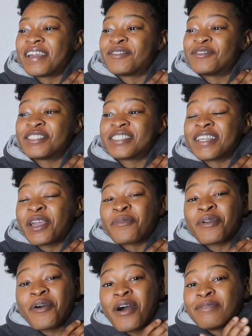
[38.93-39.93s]
I was just like,
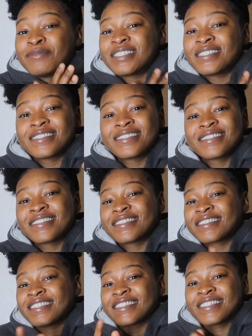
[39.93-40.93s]
bro, I'm just
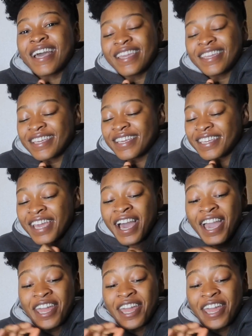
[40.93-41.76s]
excited.